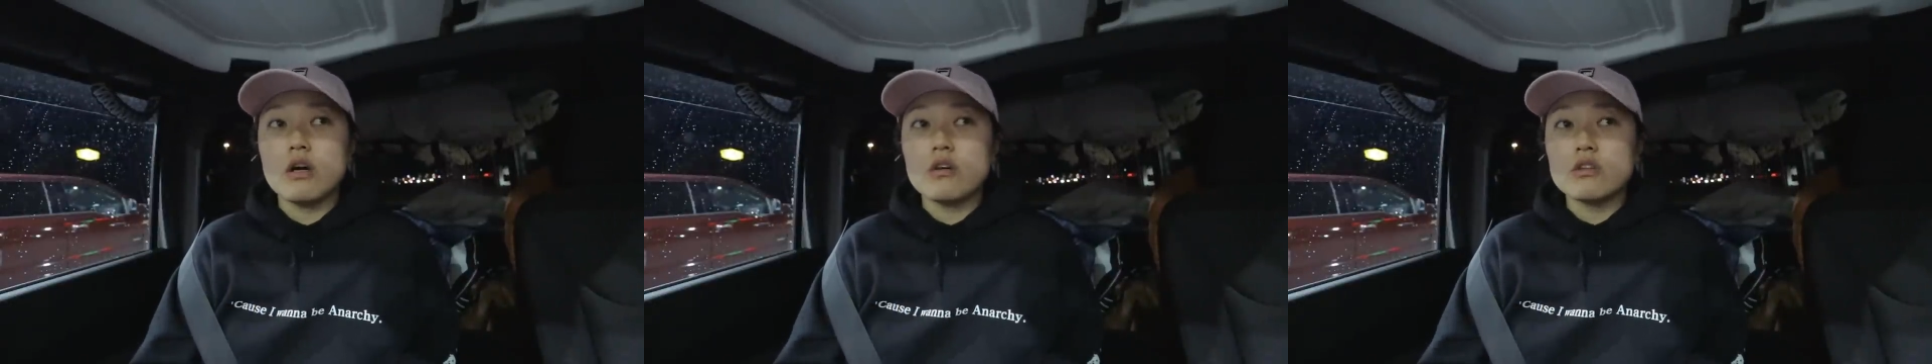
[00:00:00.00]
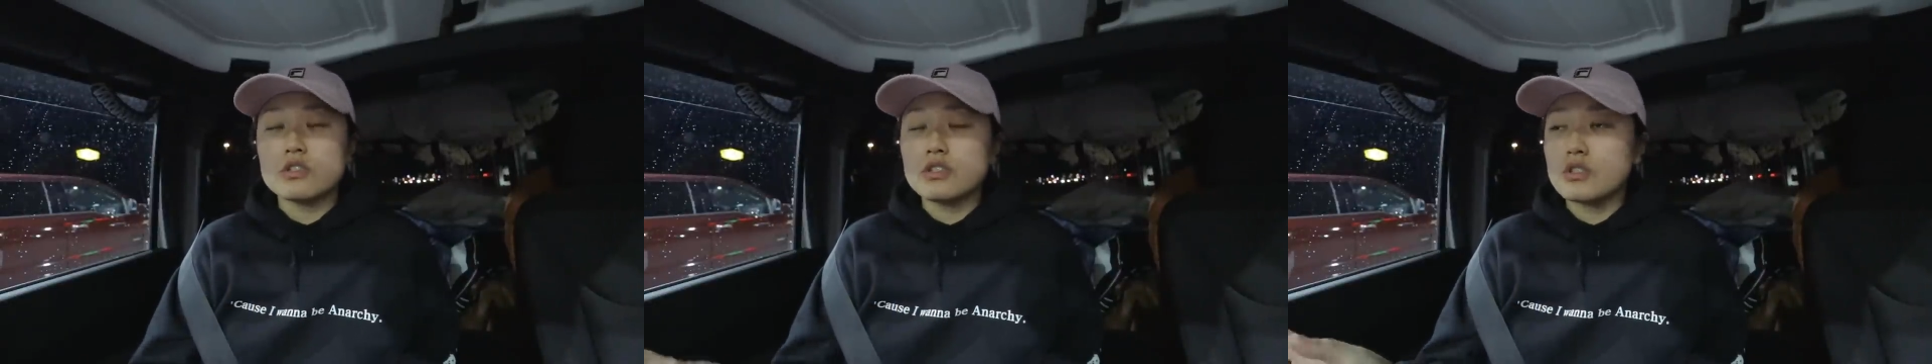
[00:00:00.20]

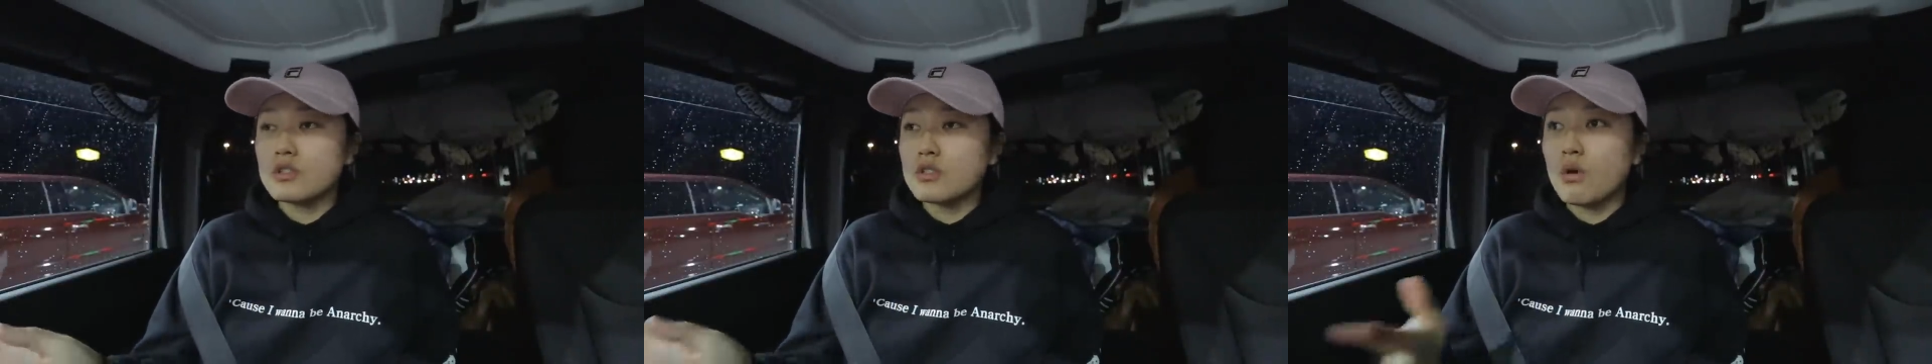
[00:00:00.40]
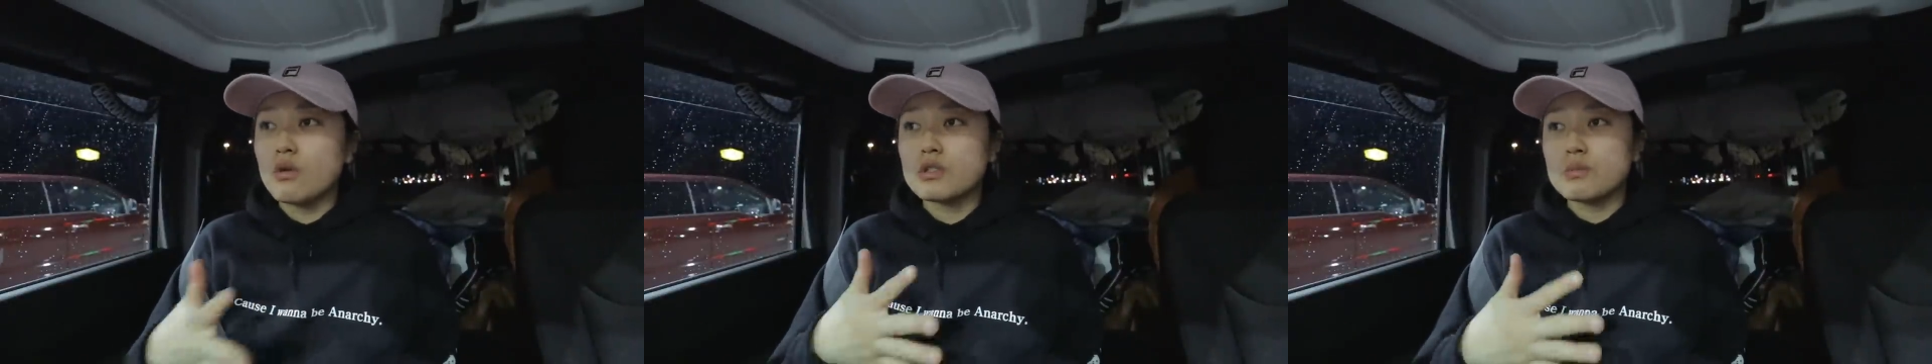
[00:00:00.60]
All the
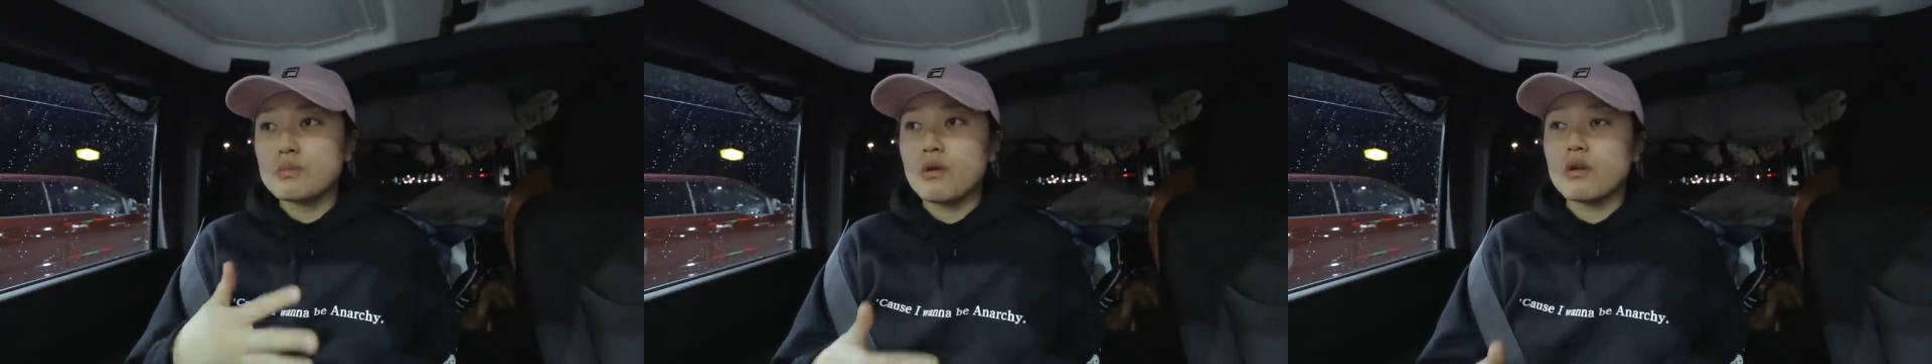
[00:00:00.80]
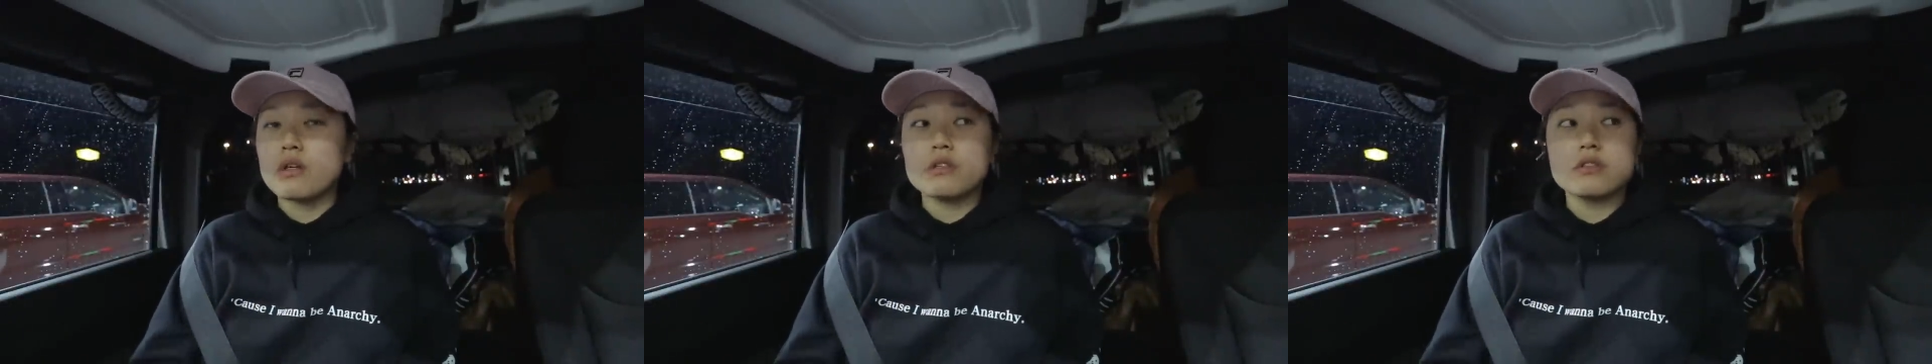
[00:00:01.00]
snow was
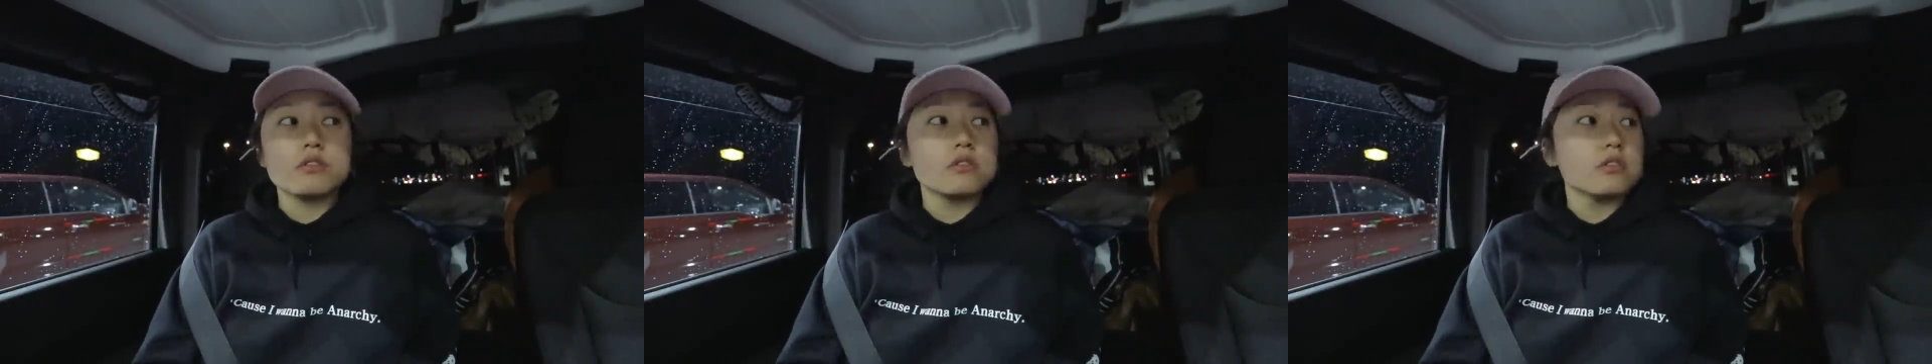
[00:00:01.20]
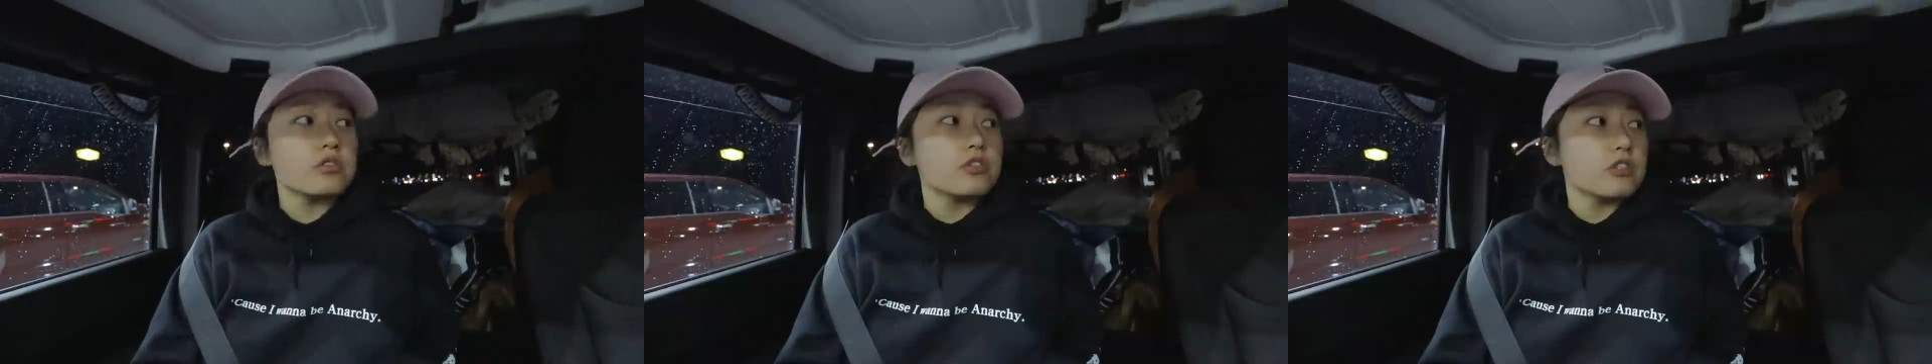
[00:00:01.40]
blowing into
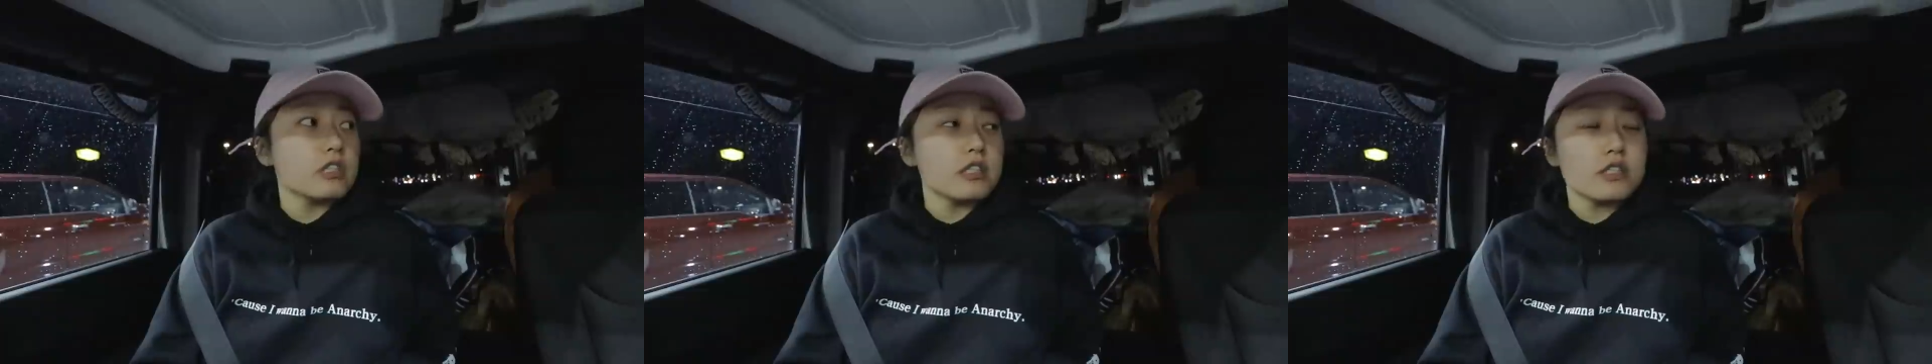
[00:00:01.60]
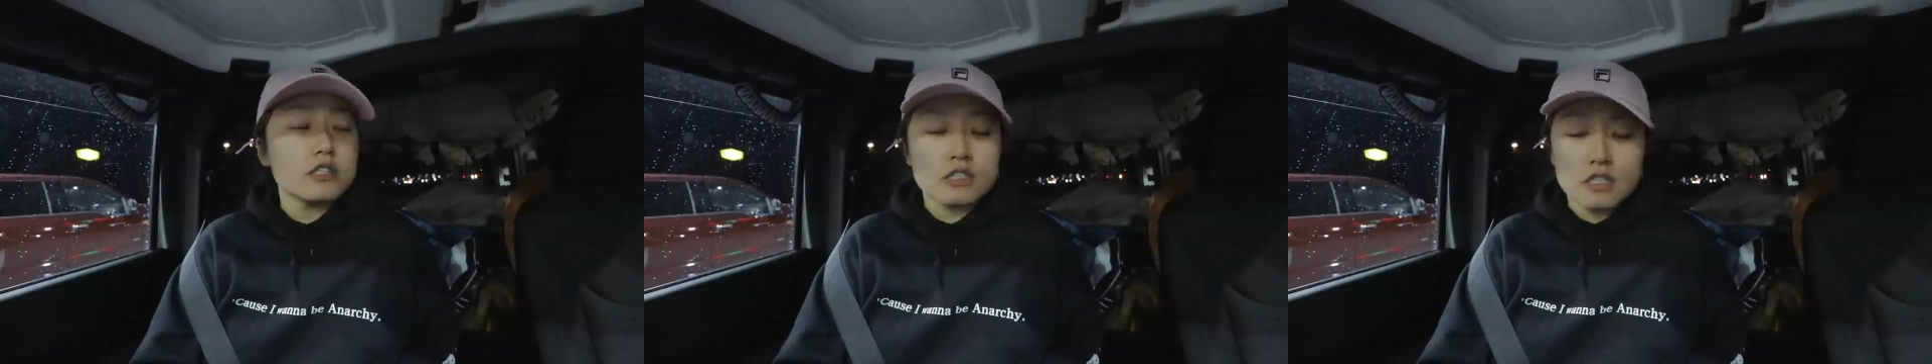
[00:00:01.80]
the
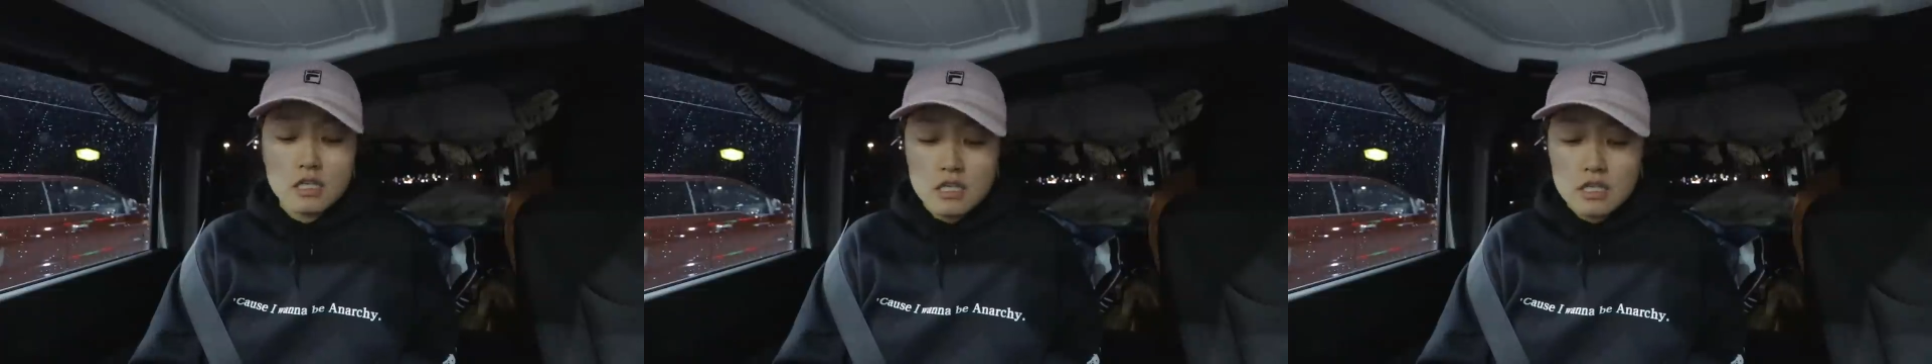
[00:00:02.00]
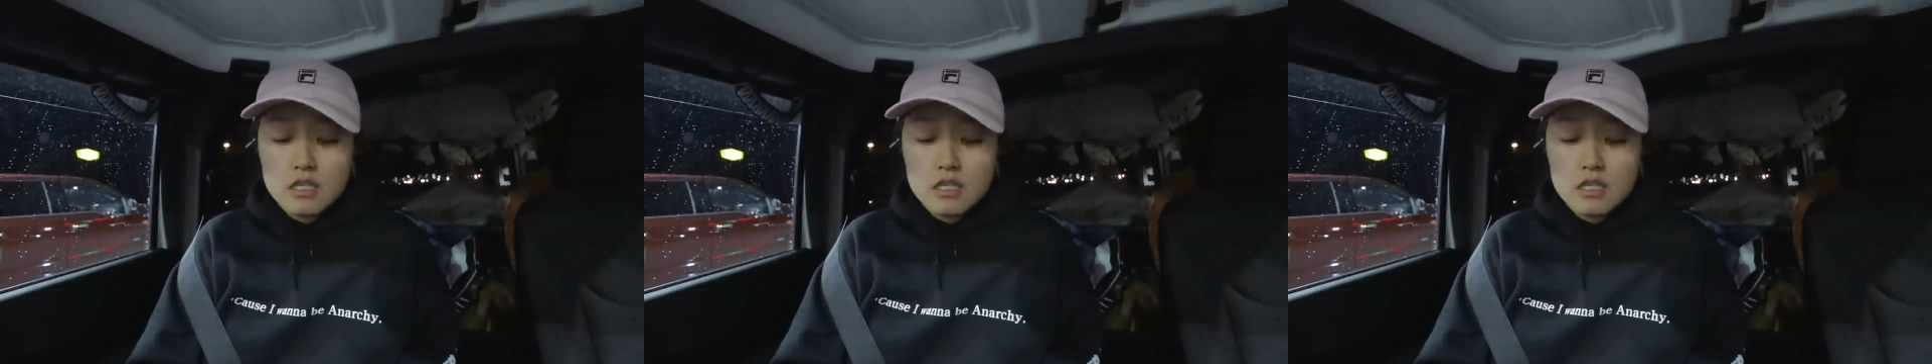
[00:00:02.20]
streets.